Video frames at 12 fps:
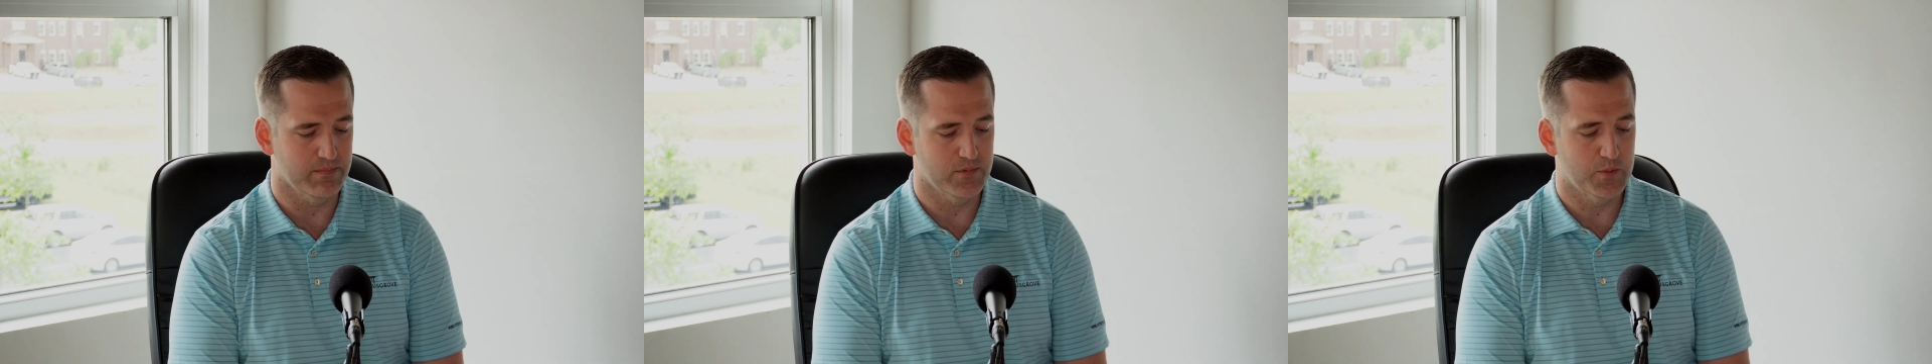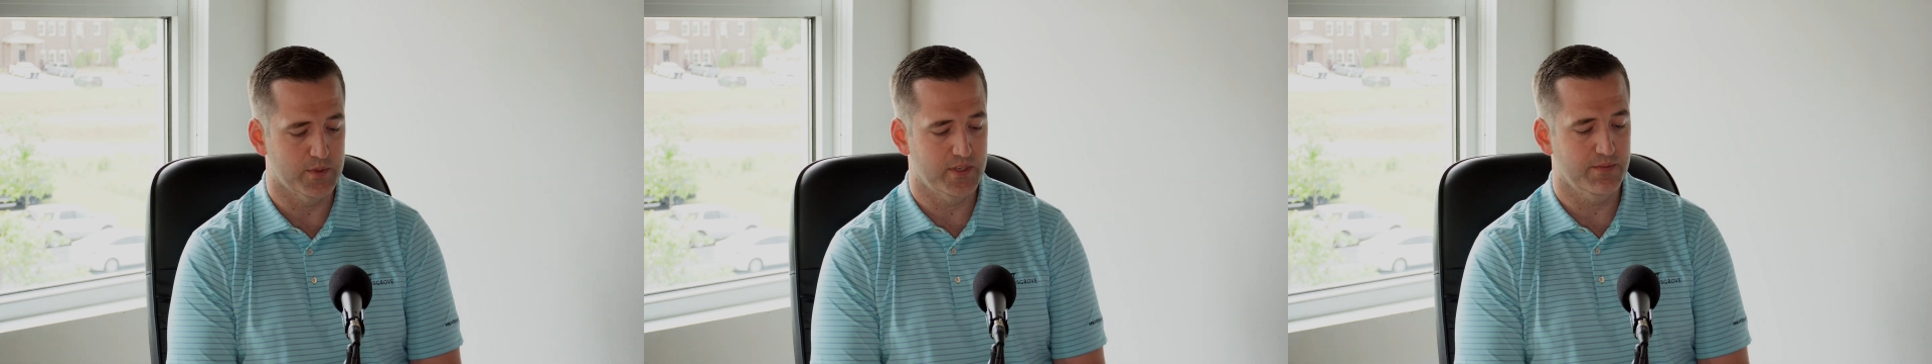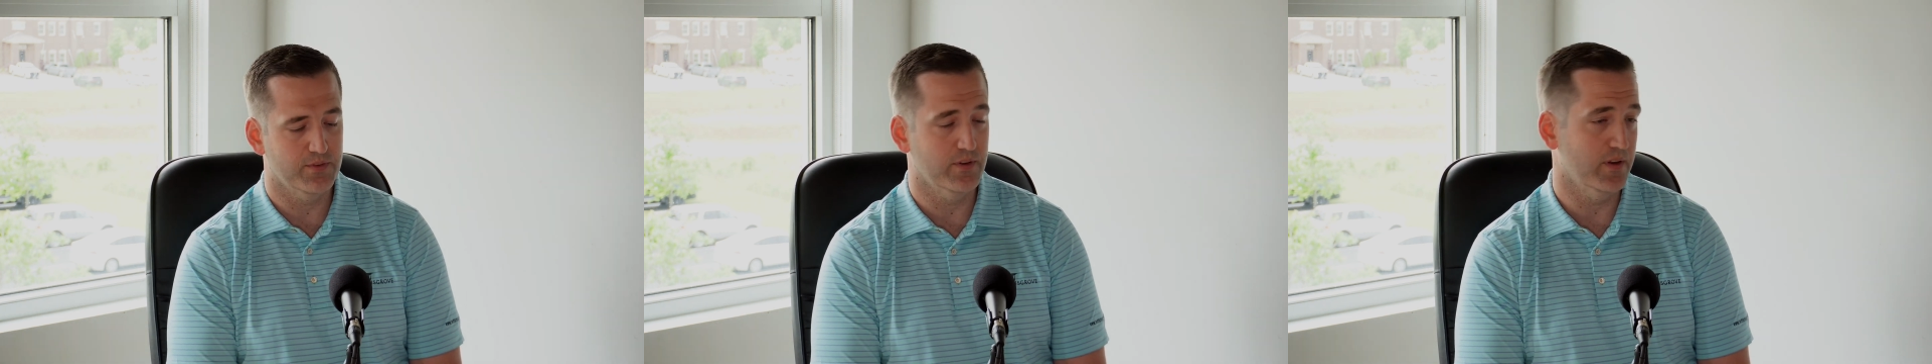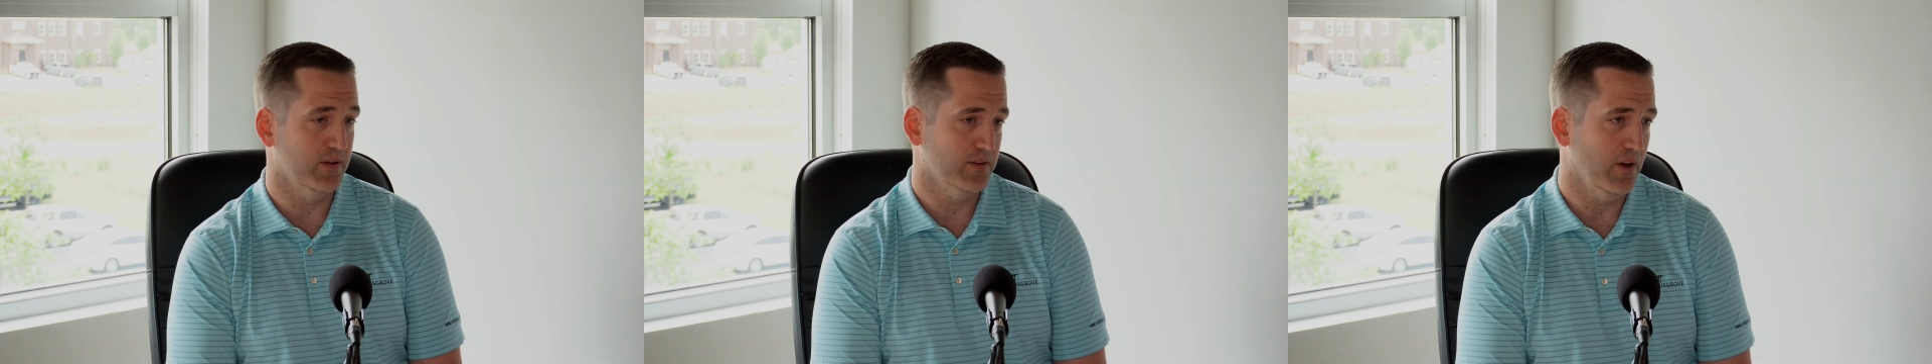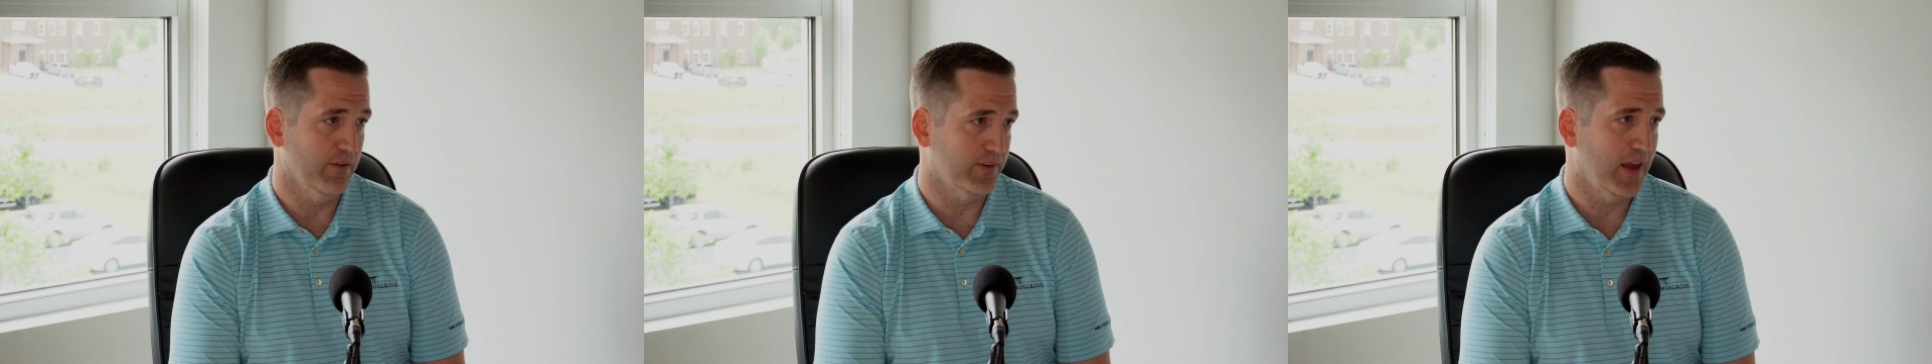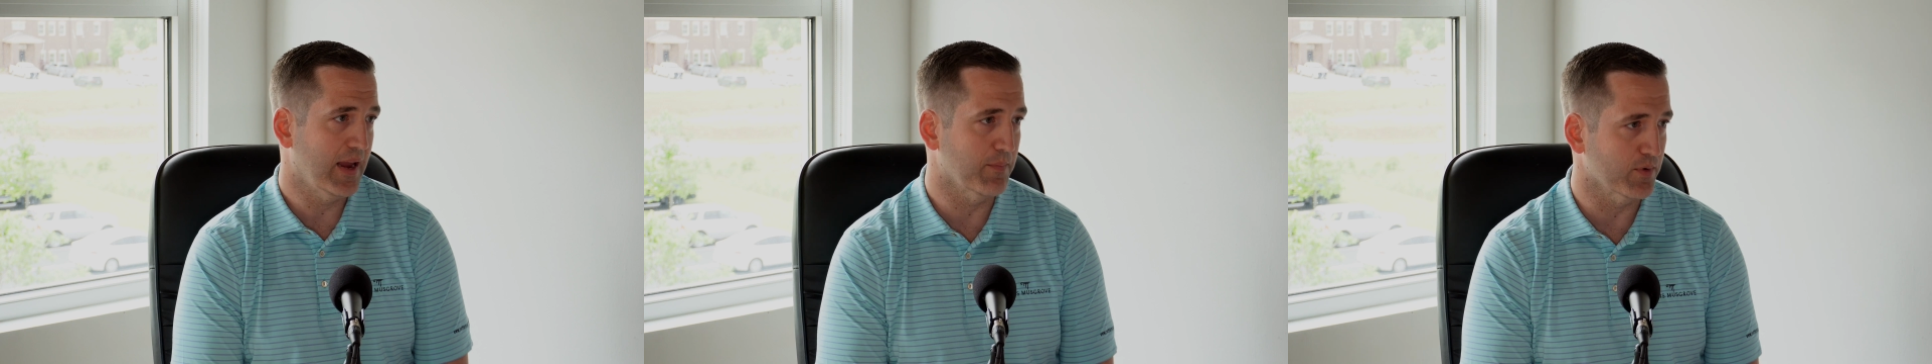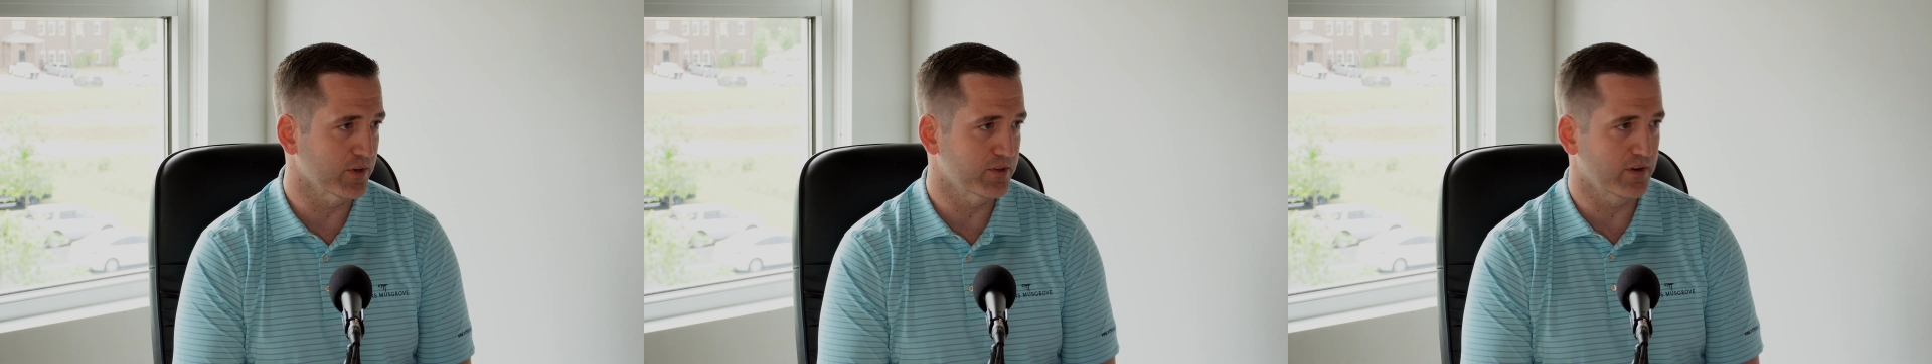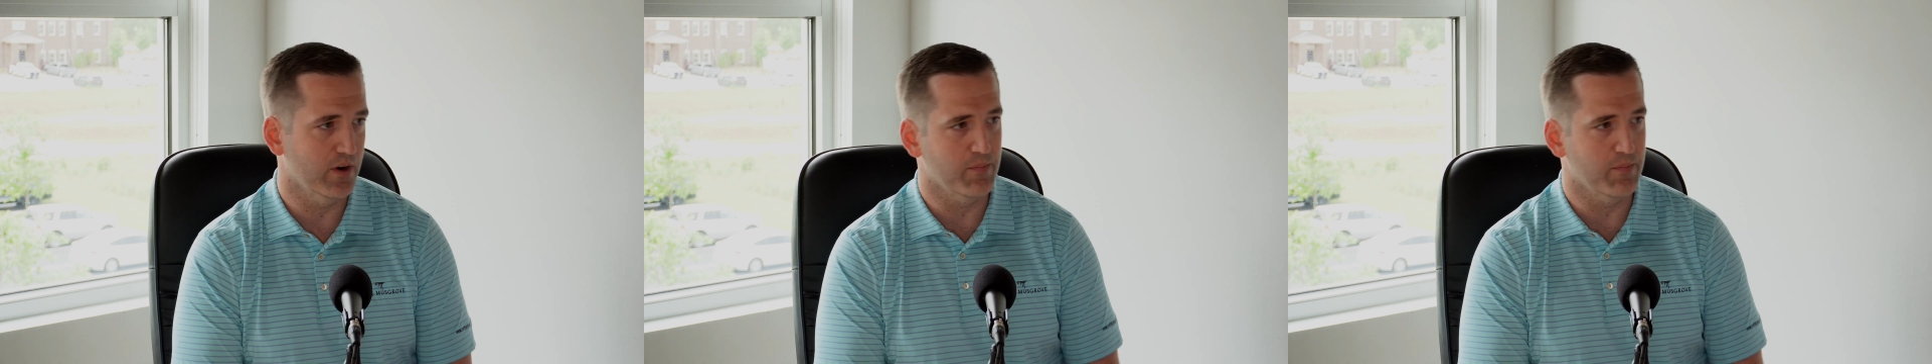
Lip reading: specifically of cameras,